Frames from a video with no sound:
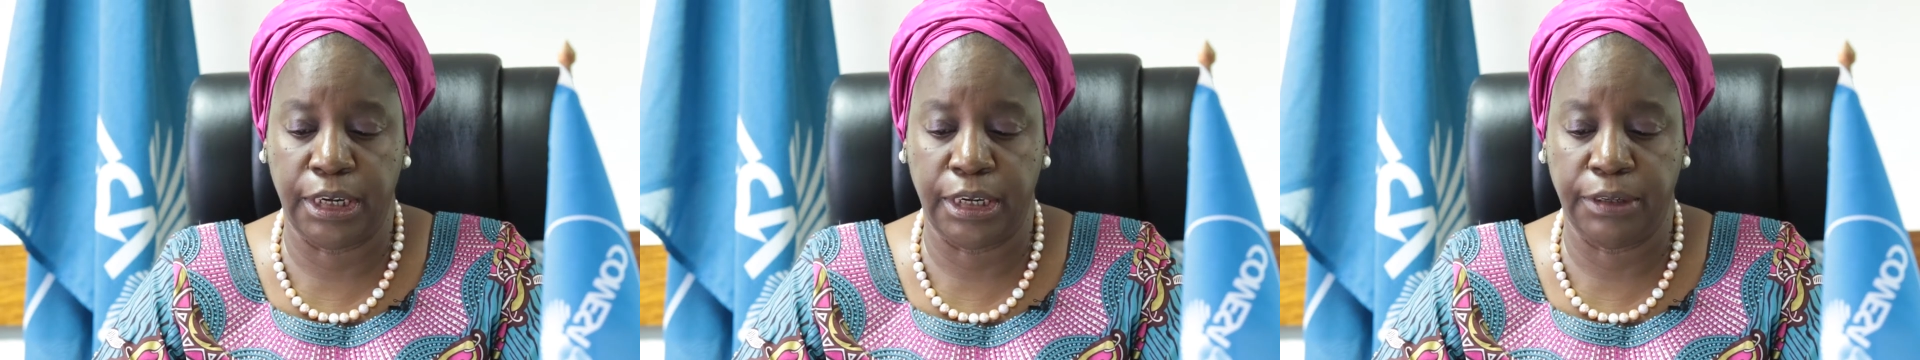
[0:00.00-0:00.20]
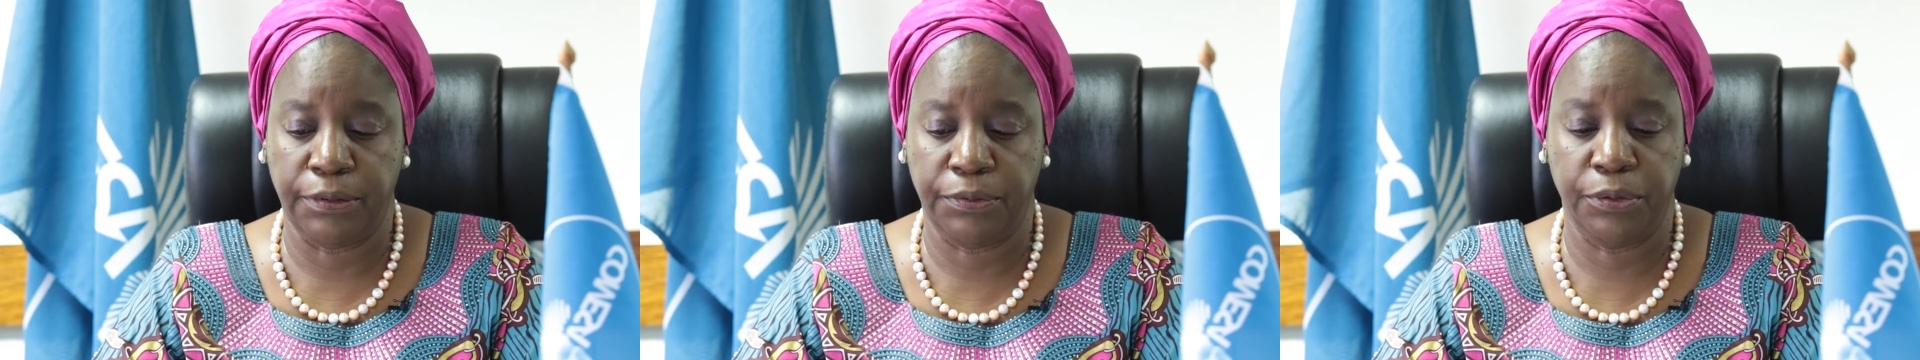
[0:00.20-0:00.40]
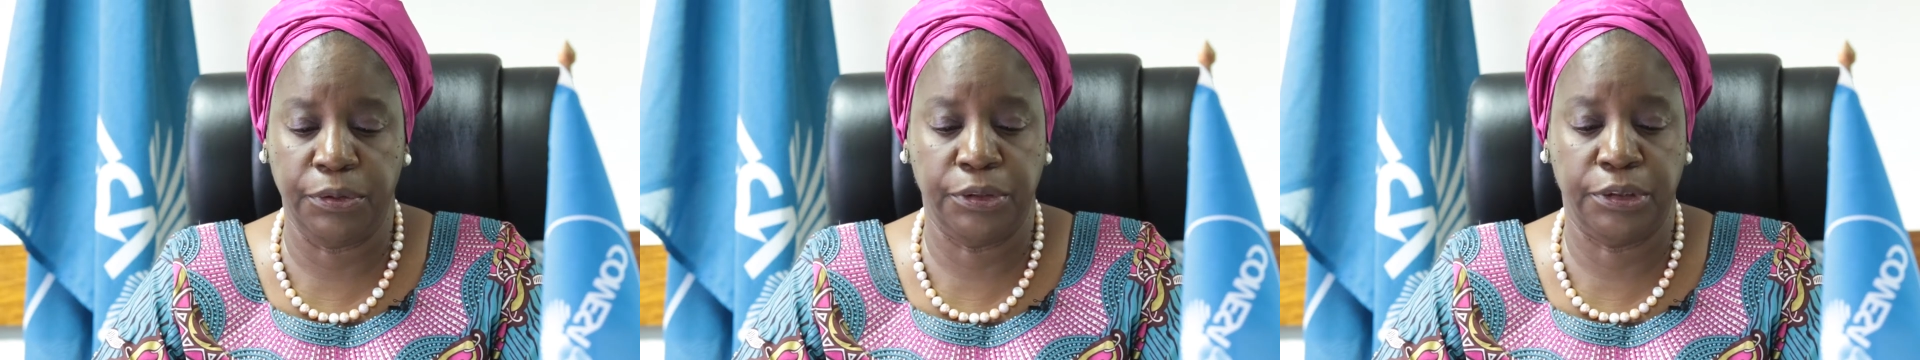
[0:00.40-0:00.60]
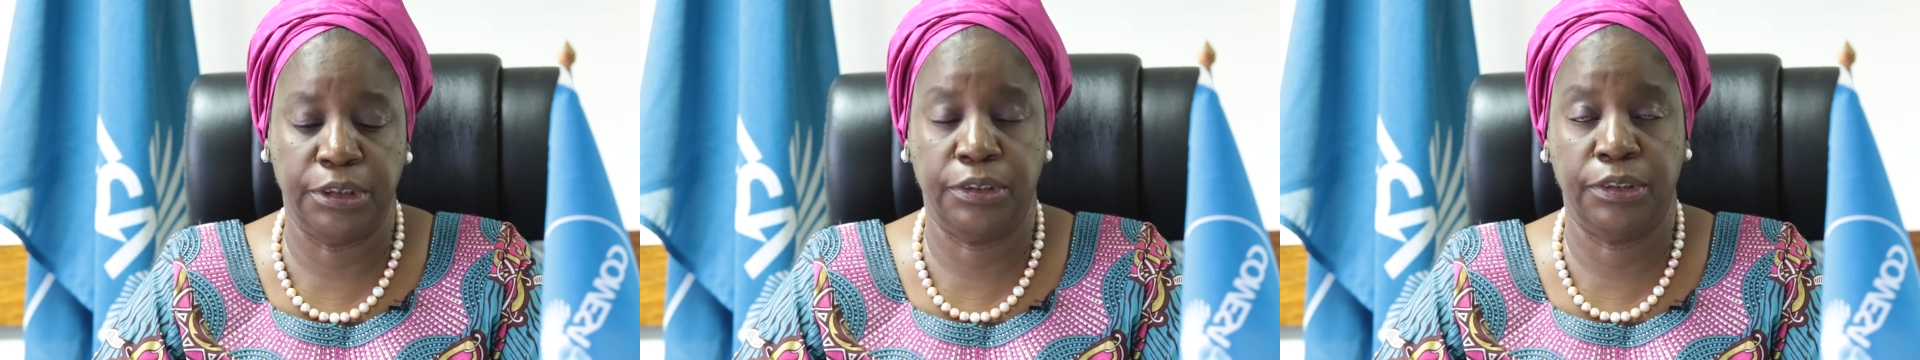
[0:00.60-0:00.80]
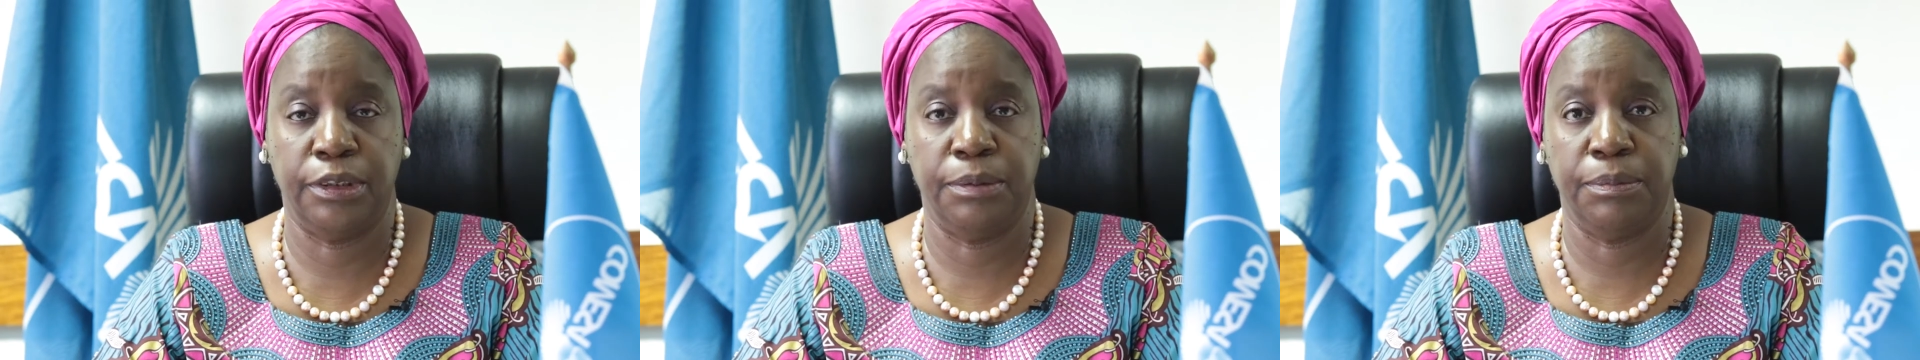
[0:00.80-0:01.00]
and food
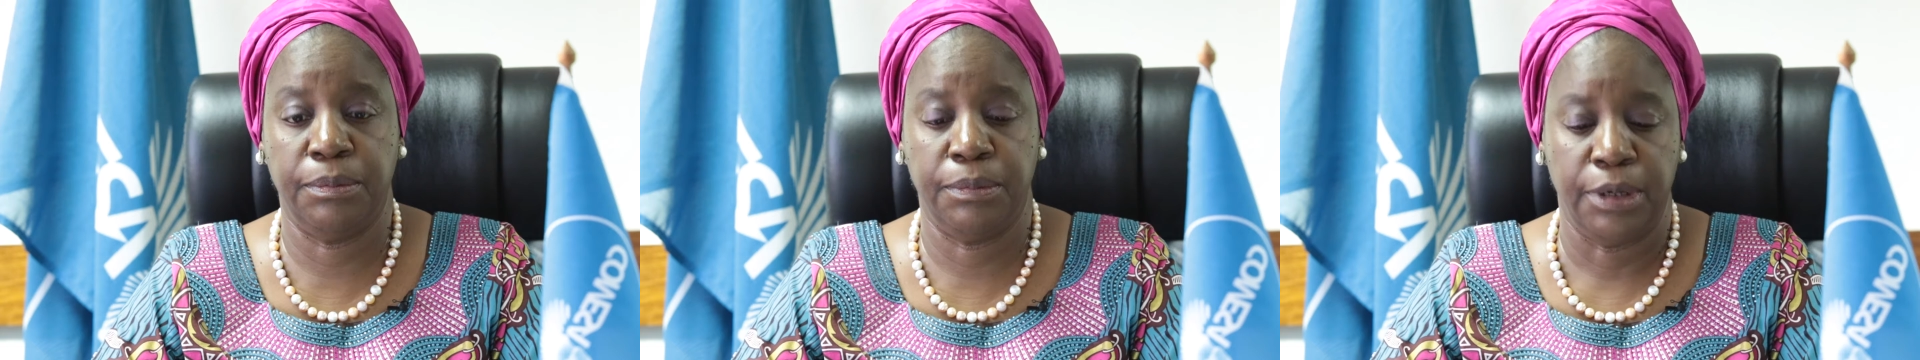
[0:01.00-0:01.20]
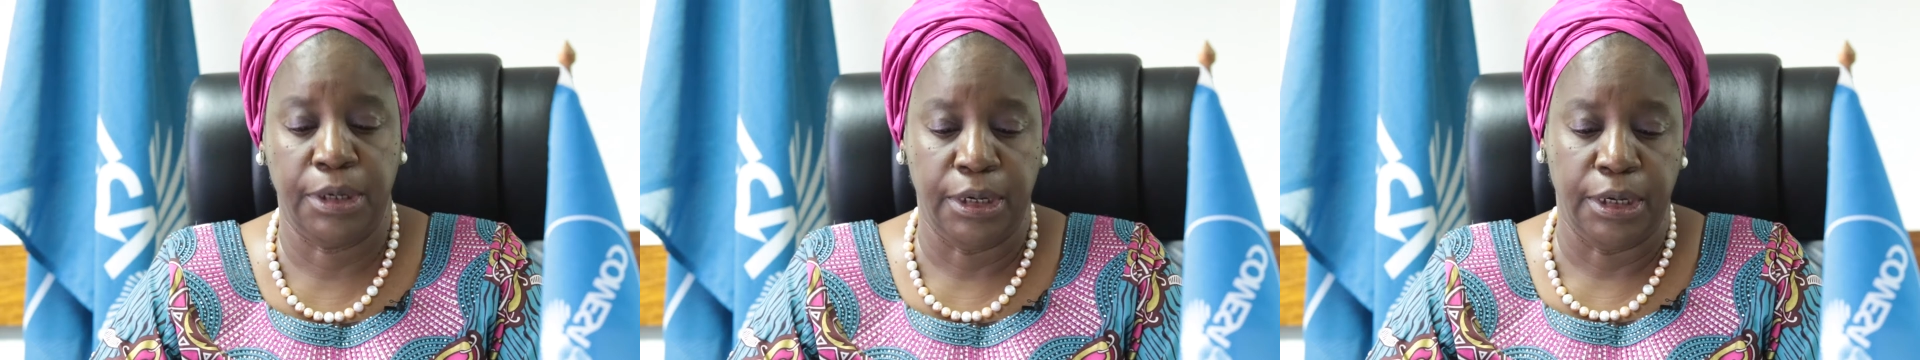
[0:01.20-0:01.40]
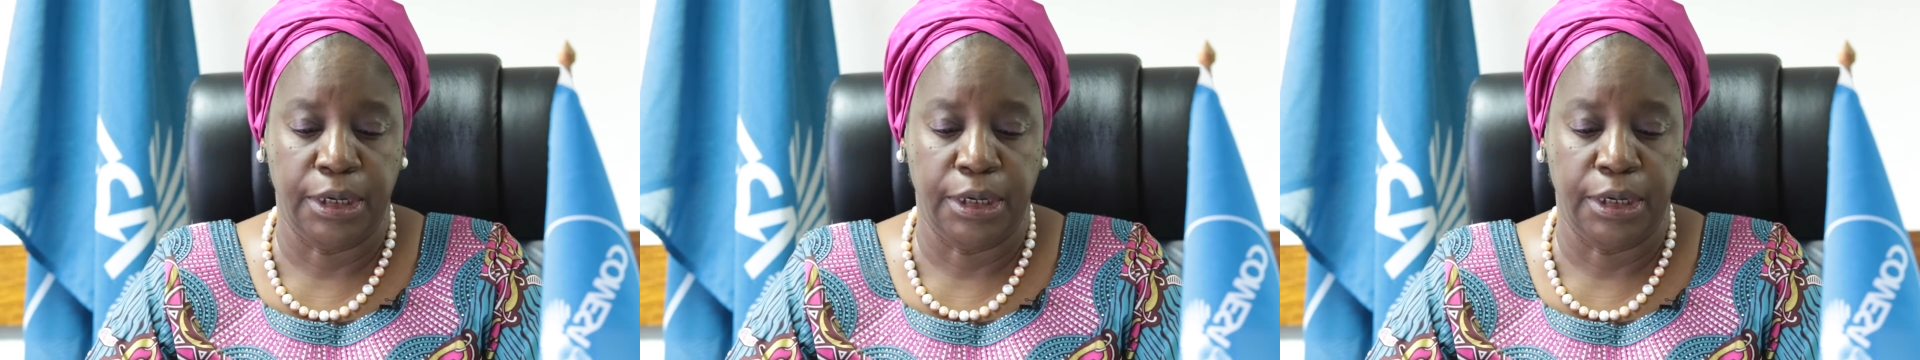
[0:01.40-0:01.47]
system